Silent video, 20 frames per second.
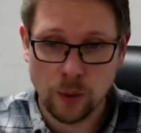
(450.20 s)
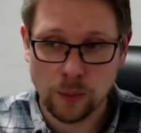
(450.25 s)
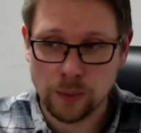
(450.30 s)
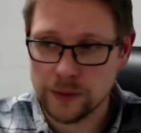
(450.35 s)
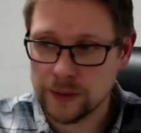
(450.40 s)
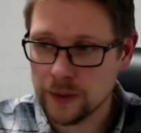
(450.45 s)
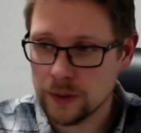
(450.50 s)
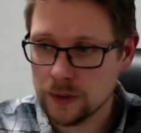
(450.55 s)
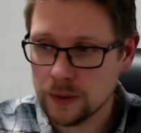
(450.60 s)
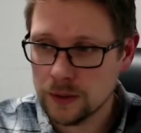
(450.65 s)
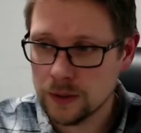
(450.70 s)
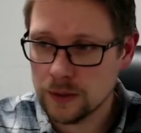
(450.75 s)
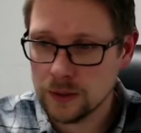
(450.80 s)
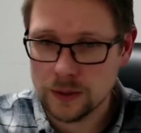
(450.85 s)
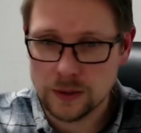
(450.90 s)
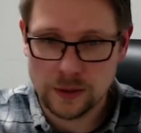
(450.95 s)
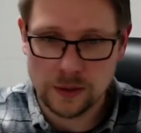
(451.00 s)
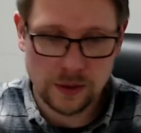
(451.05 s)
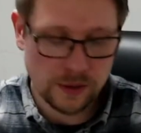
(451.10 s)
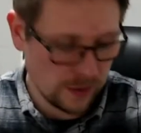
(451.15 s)
her down.
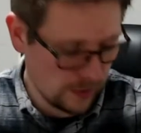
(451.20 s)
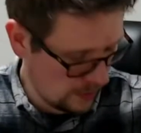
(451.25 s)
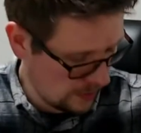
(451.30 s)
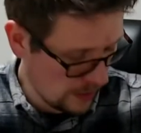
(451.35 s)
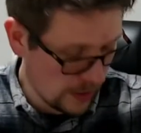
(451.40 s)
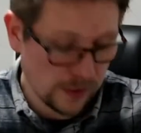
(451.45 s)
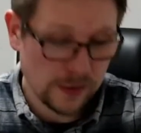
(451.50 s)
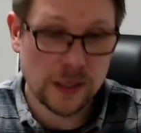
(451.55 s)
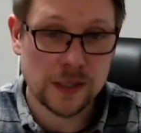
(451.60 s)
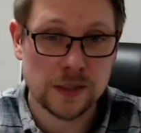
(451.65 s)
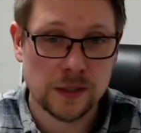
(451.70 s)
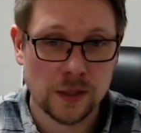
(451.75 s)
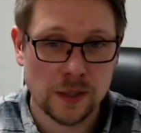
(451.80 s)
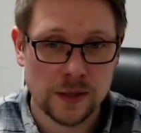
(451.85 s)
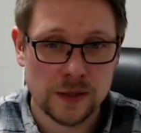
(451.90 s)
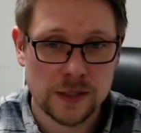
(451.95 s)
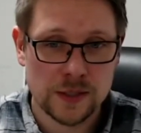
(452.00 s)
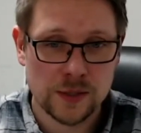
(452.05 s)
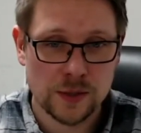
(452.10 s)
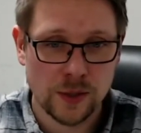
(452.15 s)
And let's look at
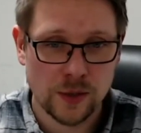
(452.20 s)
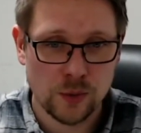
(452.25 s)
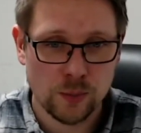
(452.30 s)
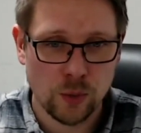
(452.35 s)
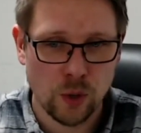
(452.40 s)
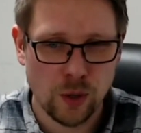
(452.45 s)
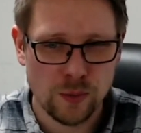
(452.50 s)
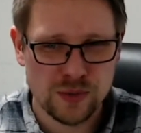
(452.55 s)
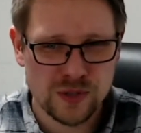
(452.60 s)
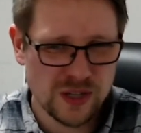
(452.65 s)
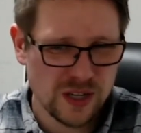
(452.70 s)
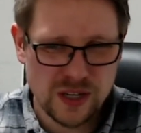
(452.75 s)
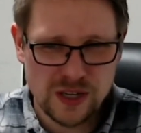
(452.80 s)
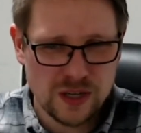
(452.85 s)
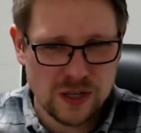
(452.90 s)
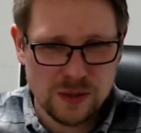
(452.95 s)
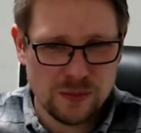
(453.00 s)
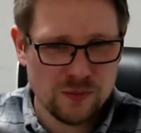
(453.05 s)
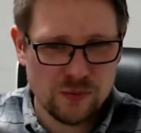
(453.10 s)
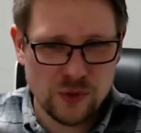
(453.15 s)
these two other pops.
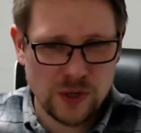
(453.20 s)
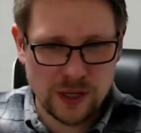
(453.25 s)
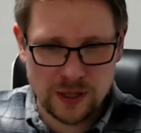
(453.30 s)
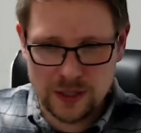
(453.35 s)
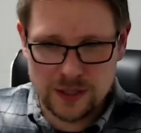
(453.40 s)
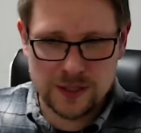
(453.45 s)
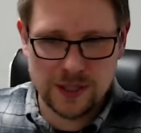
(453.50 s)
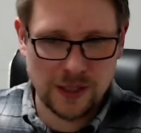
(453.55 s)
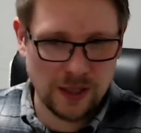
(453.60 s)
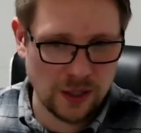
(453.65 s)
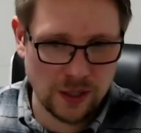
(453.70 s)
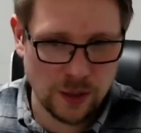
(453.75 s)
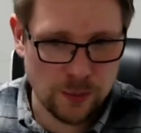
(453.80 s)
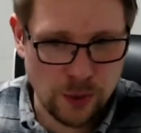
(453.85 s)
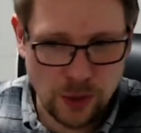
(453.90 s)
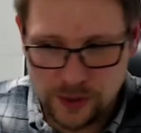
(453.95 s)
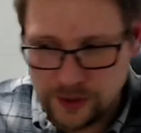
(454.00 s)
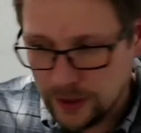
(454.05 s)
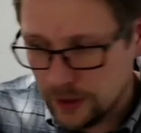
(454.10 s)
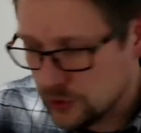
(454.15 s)
Realistically, I'm gonna put
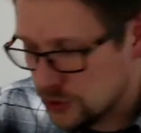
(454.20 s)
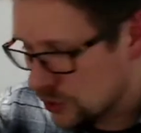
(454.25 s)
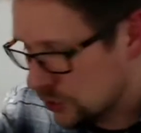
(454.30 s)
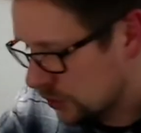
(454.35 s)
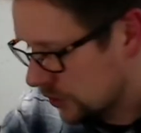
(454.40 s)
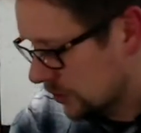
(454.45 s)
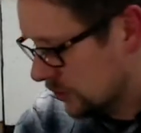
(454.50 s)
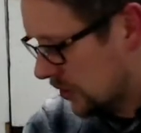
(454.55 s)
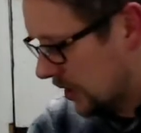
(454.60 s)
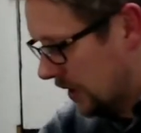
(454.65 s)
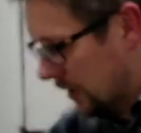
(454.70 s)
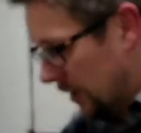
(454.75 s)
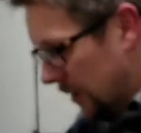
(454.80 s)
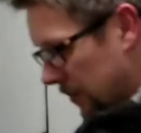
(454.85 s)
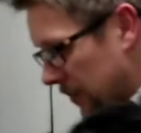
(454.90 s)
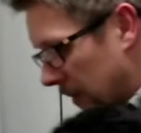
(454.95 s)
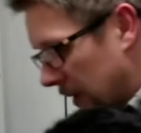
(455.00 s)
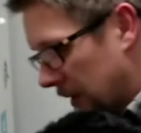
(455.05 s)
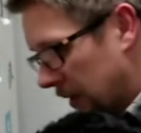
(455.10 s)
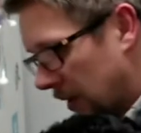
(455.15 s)
her down. She's gonna try and climb
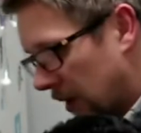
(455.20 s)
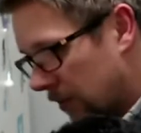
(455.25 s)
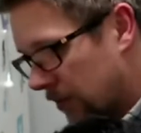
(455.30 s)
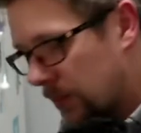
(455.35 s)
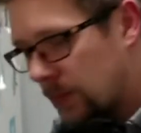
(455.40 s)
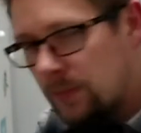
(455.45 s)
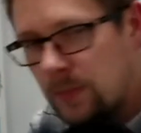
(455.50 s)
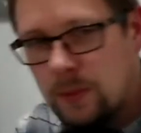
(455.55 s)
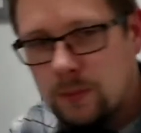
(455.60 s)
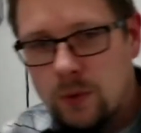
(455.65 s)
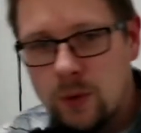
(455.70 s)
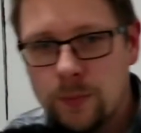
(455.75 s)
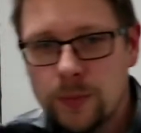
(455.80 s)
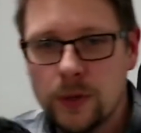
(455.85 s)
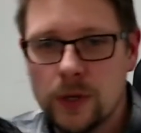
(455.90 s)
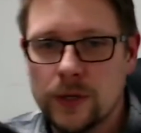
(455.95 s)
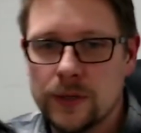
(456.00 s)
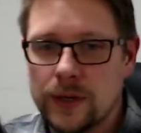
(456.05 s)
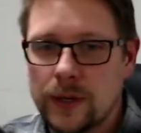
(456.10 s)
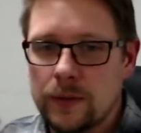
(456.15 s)
back up. But we'll put
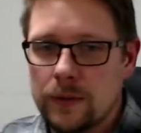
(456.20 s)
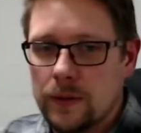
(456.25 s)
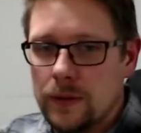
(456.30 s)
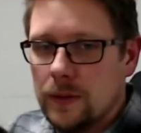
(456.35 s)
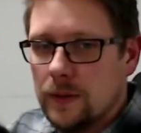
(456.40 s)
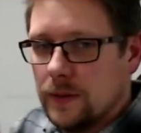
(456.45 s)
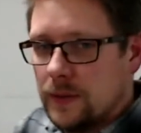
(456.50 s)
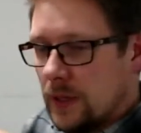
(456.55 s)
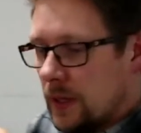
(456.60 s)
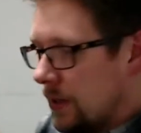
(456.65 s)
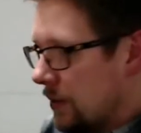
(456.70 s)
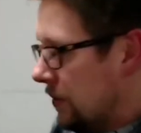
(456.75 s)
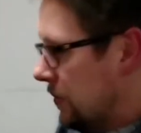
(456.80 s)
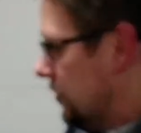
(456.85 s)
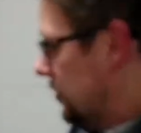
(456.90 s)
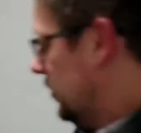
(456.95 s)
her down. Down you